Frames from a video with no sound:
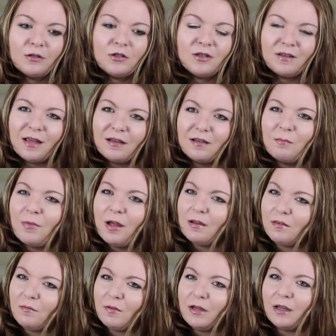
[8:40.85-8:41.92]
she's got some
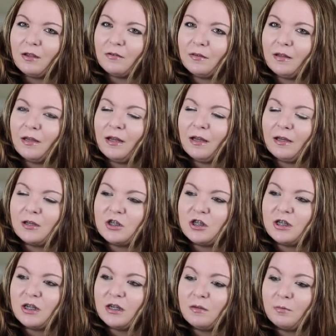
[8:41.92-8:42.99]
awesome videos and
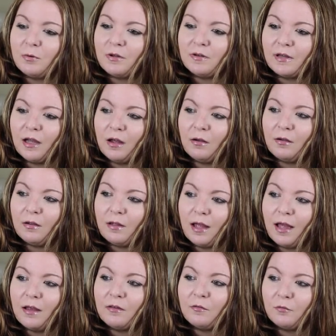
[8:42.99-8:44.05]
she puts out
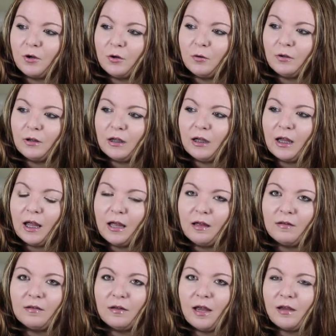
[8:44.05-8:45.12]
as frequently
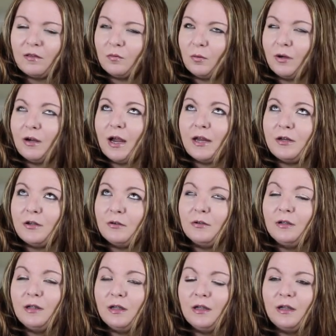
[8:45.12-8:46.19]
as I swear I do.
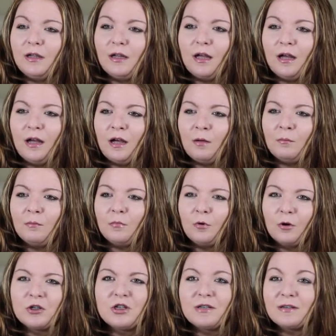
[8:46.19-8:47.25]
Um,
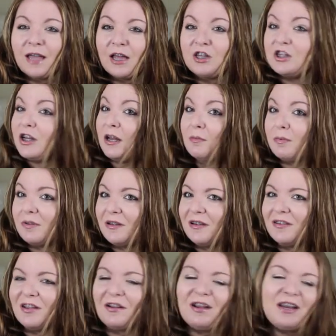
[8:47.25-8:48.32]
or she's catching up.
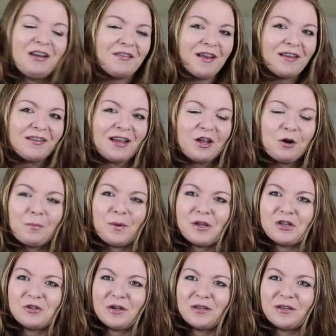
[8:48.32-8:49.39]
So anyways, I hope you
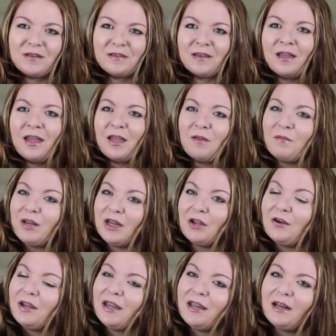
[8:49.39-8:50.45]
enjoyed this
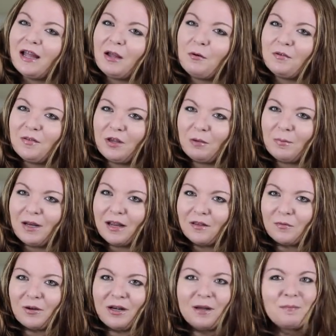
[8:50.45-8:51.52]
video and I will see you in my
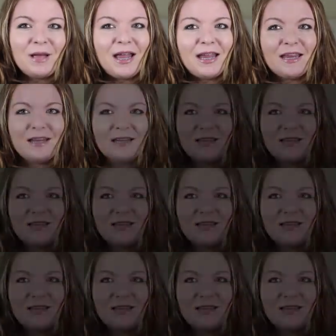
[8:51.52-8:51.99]
next one. Bye!